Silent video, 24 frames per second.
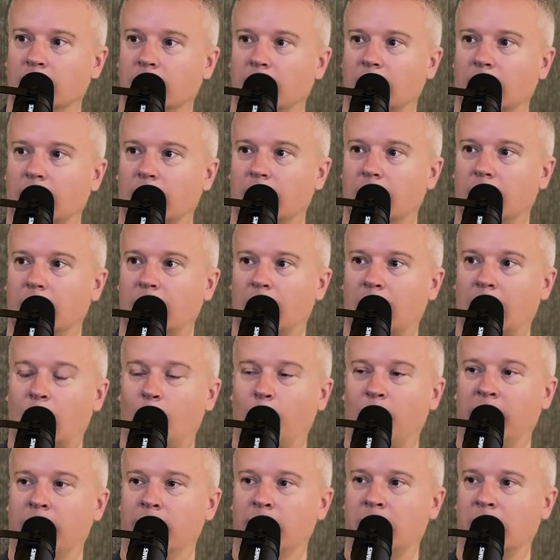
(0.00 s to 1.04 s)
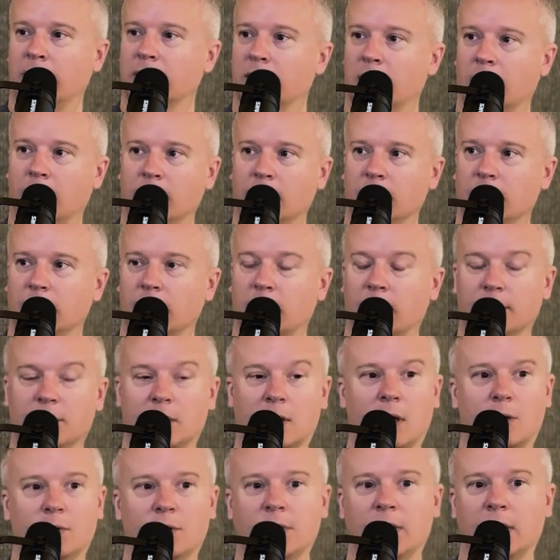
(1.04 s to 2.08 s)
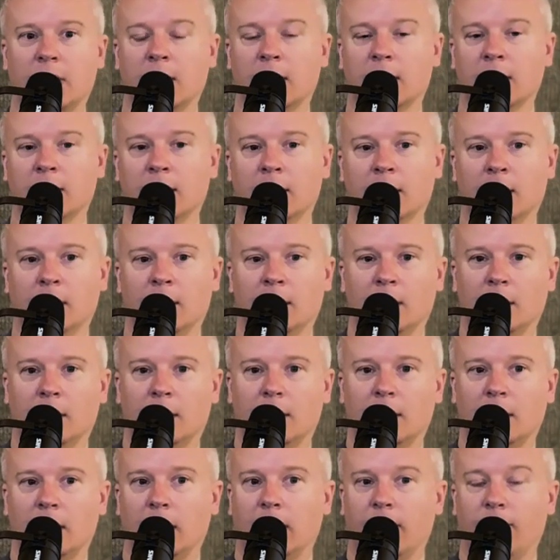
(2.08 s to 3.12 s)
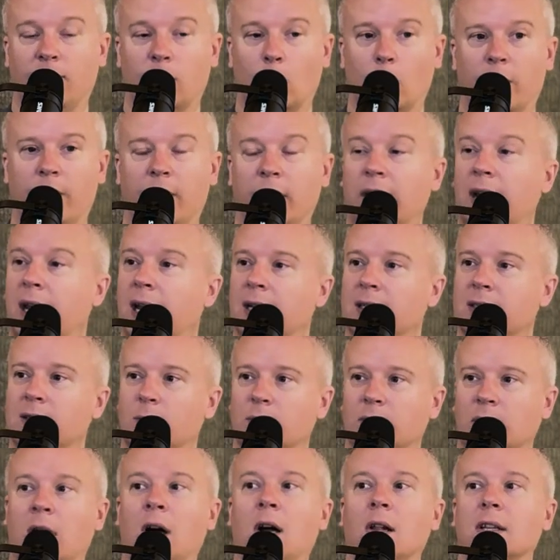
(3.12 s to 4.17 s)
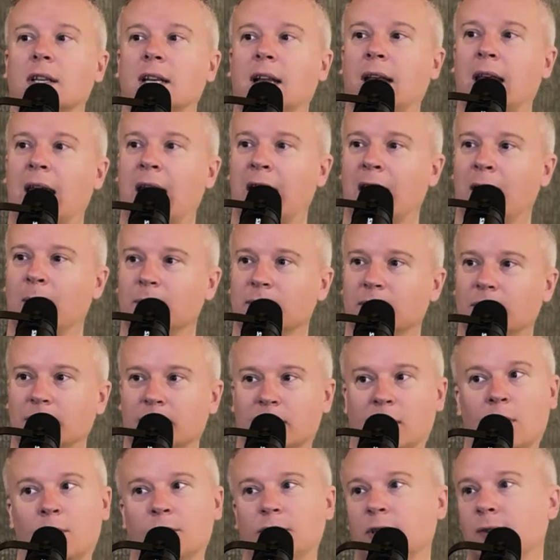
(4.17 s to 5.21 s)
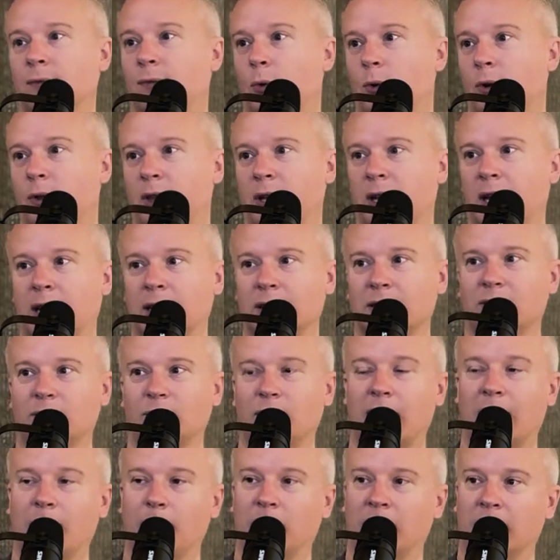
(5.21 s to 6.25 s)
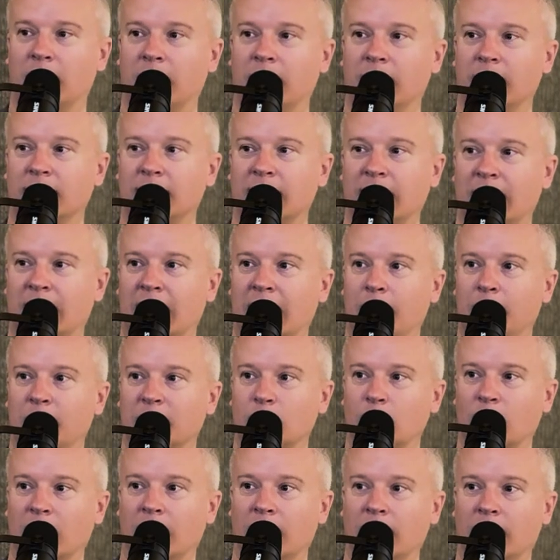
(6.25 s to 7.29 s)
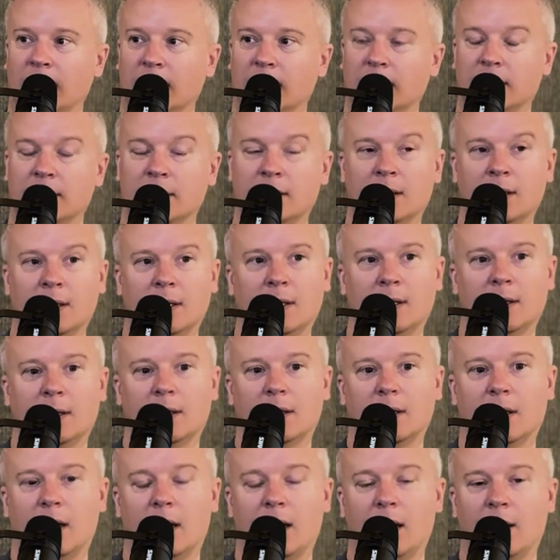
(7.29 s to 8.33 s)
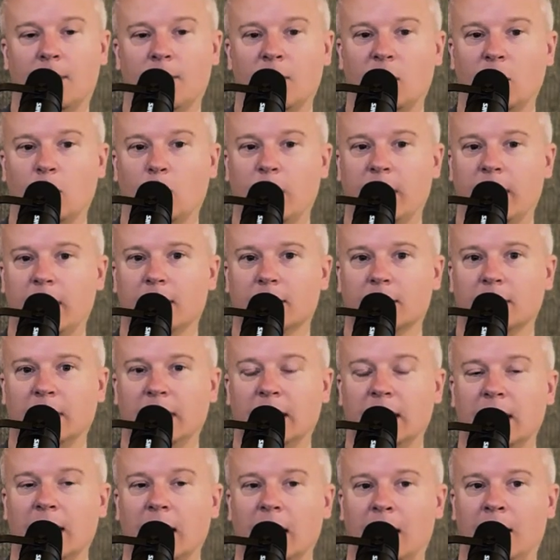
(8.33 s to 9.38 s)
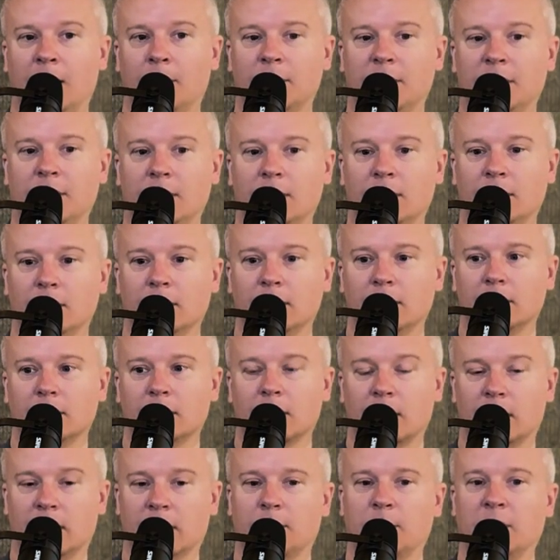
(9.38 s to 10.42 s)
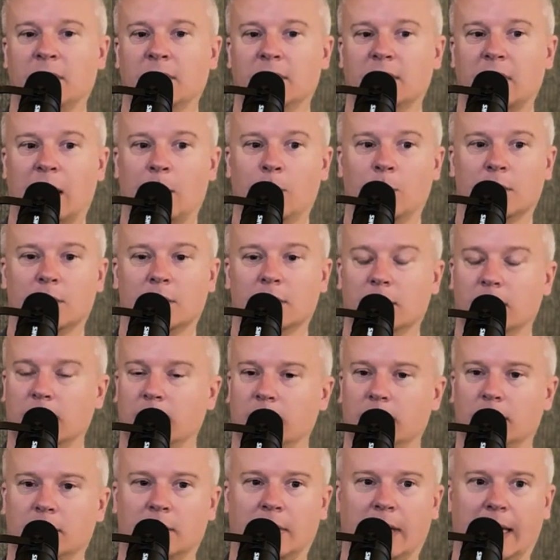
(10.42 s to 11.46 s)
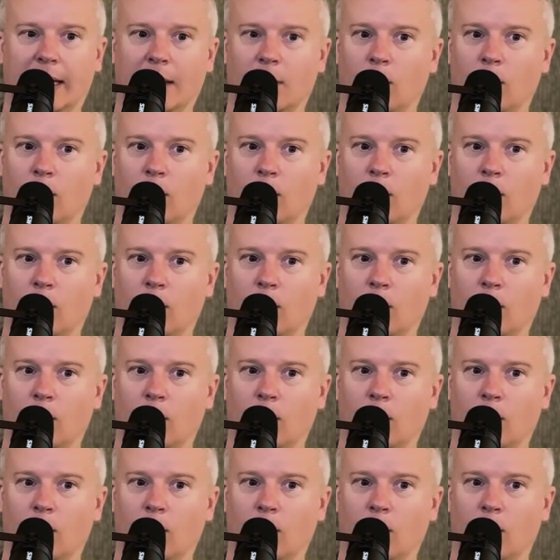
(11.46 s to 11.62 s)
an alpine race coach, so I was coaching 4 of the days. There was a holiday camp, so I was coaching 4 of the days through that period of time as well. And the week leading up to Christmas, I was like